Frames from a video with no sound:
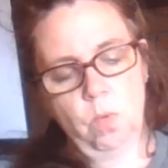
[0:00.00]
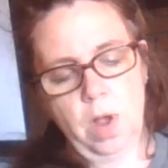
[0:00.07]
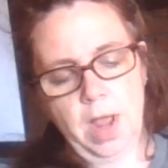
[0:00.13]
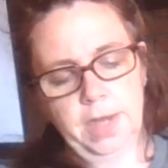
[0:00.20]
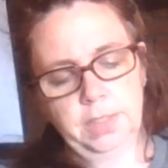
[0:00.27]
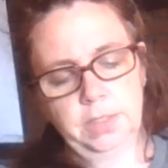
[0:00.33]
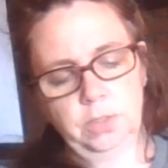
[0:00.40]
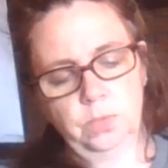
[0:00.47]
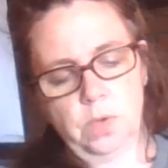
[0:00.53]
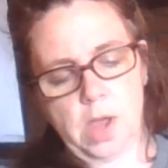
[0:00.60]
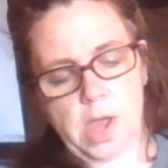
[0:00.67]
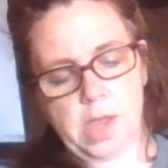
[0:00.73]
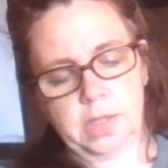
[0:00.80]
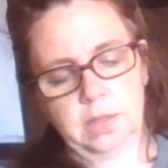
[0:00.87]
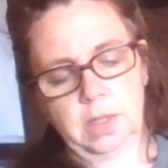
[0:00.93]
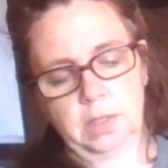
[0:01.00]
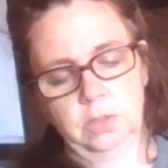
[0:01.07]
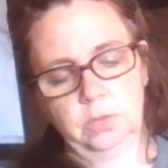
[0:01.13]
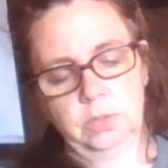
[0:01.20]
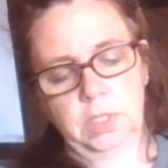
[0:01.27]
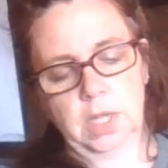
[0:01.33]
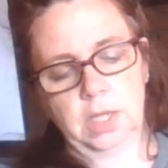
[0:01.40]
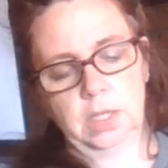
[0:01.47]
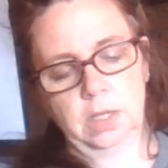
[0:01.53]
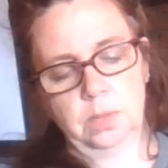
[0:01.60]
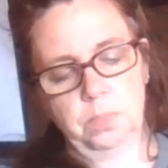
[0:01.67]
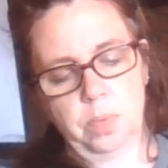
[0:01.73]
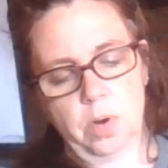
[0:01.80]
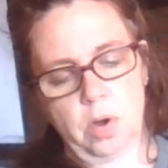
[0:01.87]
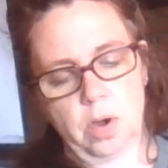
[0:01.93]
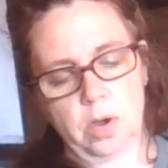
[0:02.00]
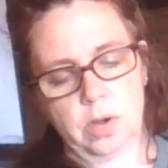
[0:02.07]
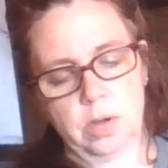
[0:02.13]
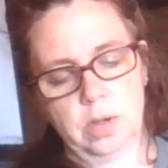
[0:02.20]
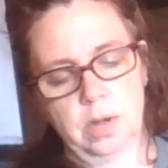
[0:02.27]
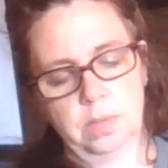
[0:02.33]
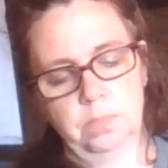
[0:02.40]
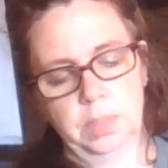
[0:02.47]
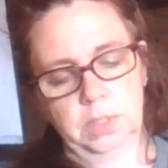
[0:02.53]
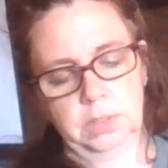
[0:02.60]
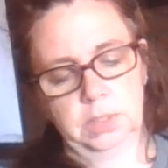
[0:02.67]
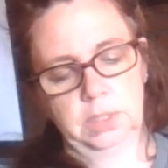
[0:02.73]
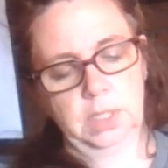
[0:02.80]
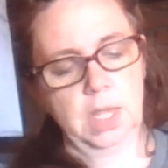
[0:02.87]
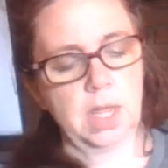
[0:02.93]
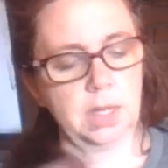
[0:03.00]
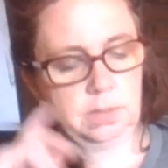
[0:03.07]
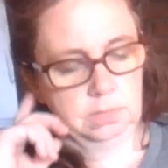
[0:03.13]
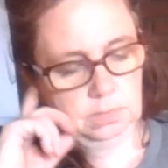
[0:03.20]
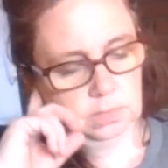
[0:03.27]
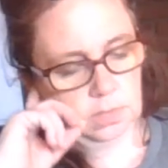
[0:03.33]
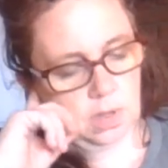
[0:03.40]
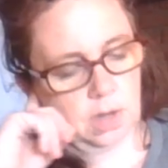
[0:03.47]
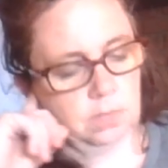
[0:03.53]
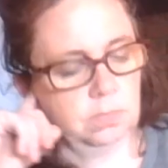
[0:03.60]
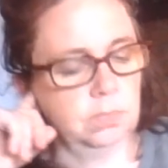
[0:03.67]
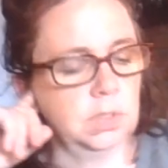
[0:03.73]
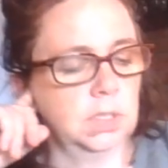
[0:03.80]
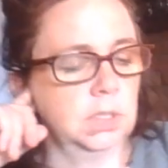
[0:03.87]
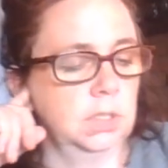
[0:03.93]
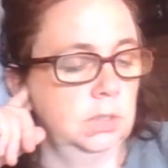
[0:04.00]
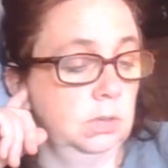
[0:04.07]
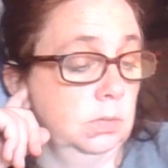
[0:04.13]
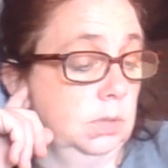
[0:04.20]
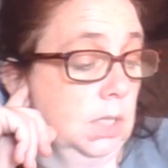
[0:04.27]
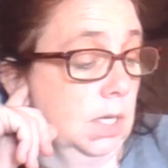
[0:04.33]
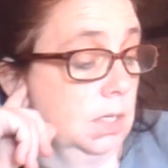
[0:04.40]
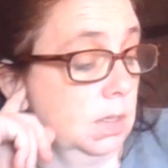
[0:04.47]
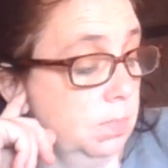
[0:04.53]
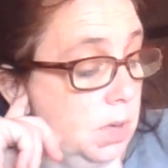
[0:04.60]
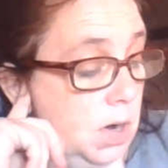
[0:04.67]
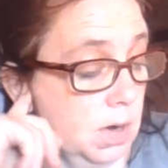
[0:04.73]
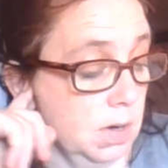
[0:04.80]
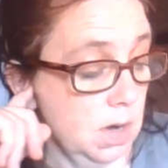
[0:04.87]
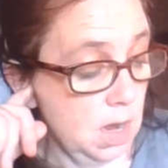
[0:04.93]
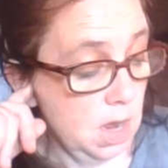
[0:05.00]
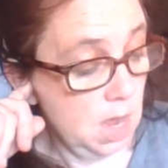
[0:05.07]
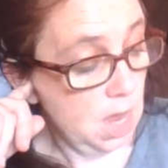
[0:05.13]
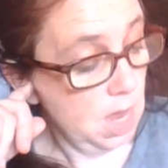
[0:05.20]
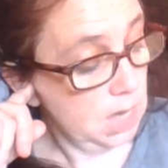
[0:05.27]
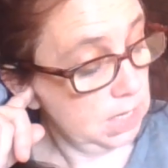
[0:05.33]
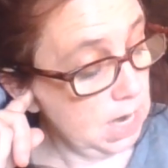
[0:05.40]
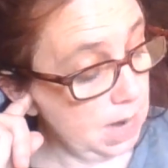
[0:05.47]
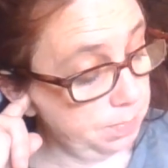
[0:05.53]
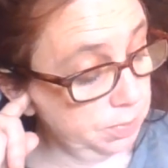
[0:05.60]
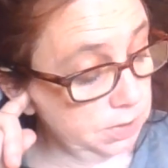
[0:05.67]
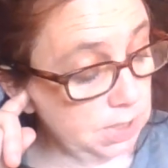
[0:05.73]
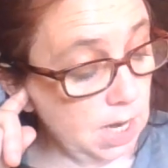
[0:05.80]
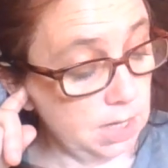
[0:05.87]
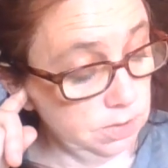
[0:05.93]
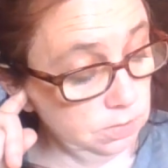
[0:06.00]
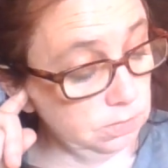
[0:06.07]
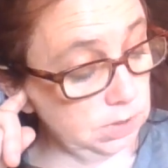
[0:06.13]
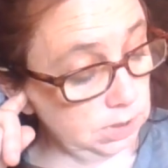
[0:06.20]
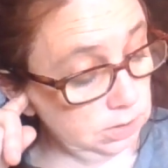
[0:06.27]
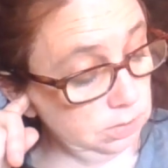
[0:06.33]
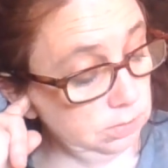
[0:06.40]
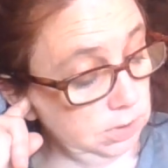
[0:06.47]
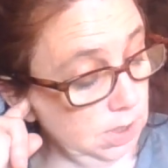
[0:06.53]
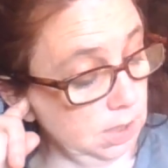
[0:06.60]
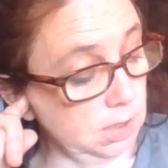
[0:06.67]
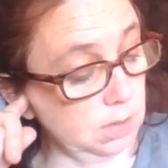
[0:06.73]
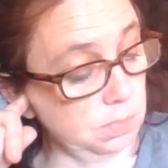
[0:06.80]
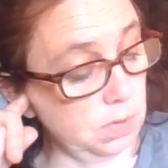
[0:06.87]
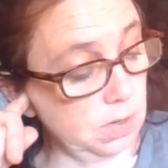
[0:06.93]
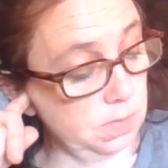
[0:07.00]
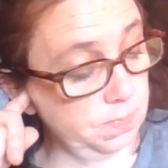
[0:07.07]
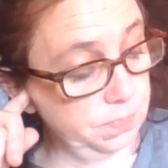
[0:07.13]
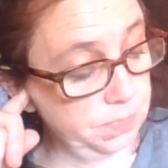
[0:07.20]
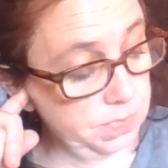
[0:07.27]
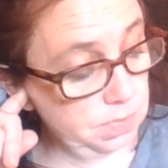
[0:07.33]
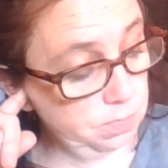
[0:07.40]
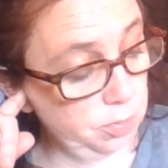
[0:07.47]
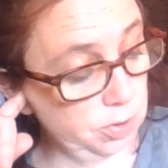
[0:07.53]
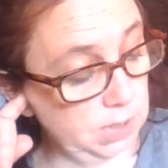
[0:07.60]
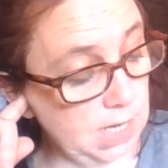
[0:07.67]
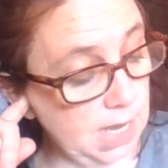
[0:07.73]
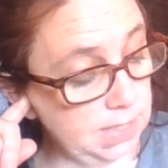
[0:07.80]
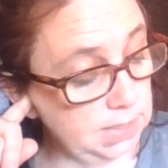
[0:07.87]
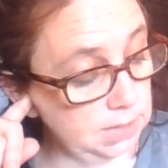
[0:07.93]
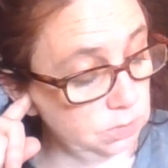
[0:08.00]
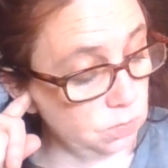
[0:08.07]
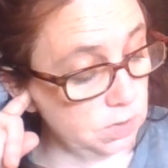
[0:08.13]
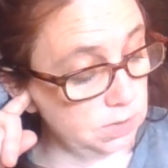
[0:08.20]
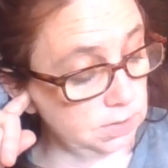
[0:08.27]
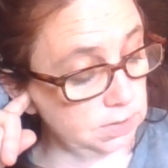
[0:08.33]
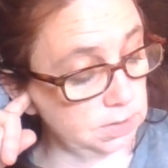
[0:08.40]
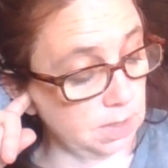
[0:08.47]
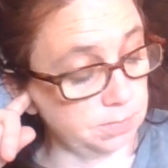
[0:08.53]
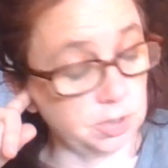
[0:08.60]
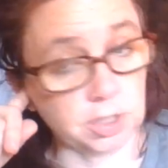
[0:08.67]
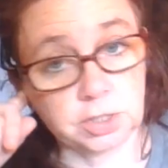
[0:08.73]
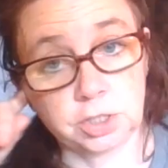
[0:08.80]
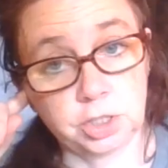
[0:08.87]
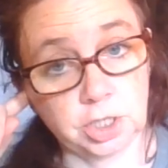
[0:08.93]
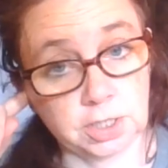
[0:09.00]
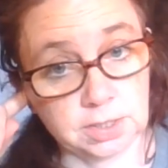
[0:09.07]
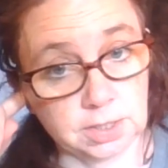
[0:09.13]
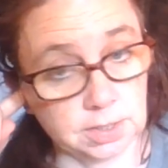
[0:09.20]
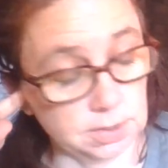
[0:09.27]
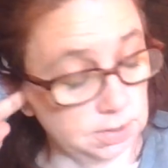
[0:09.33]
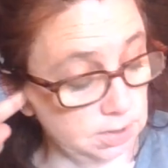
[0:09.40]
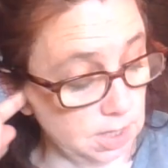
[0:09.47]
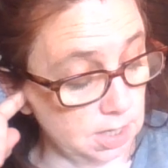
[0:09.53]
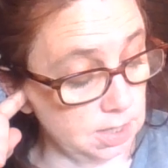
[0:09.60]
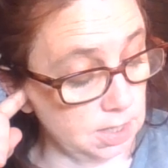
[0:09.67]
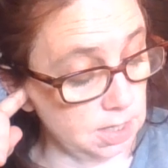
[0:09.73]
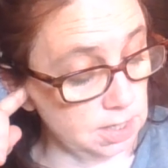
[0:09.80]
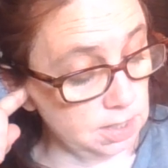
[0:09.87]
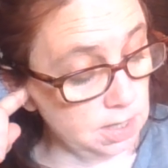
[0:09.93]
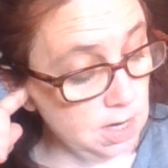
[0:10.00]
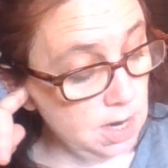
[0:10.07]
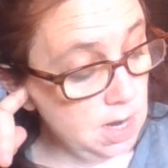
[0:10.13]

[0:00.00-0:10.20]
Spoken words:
Why do I? Then you take it apart and build it again. I really do take it apart. Not pretend, you really do take it apart. Pretend is one of the subjects Jason is studying.